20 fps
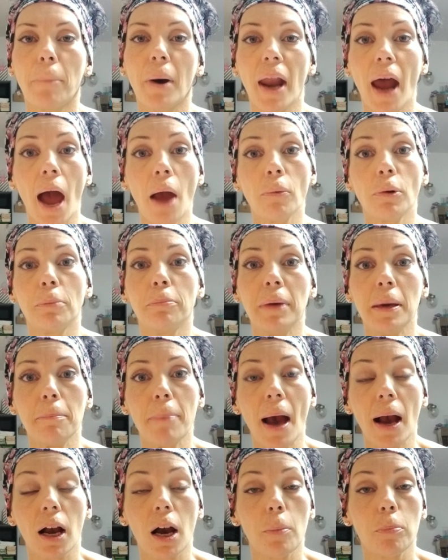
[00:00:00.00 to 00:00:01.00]
but I will meet
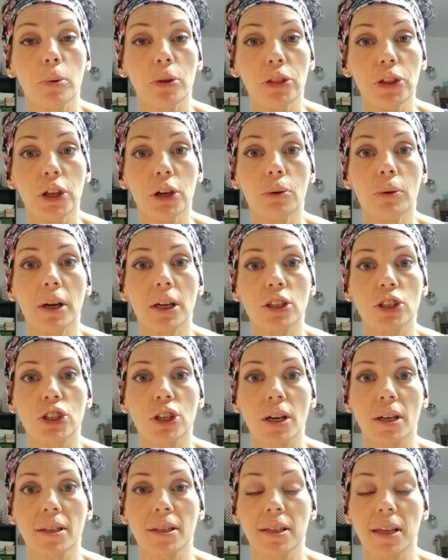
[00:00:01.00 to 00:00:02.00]
back up with you in
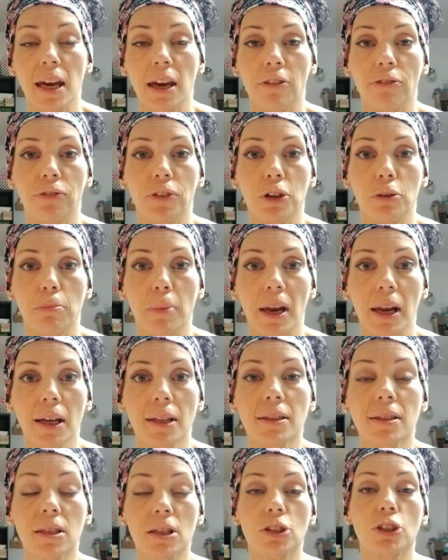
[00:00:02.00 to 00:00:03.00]
just a few
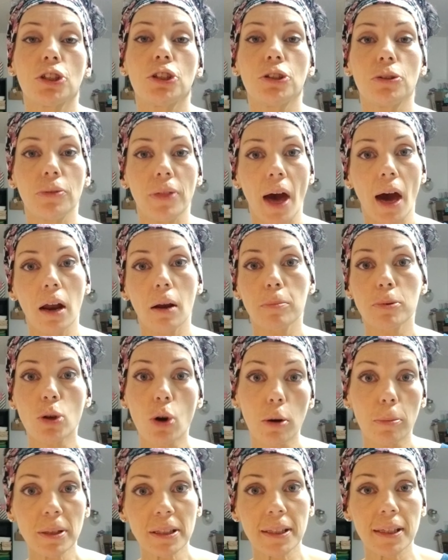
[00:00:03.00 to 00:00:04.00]
minutes to do that
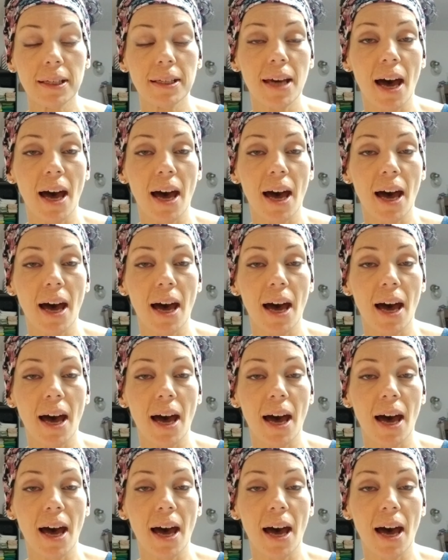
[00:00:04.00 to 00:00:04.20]
absorbency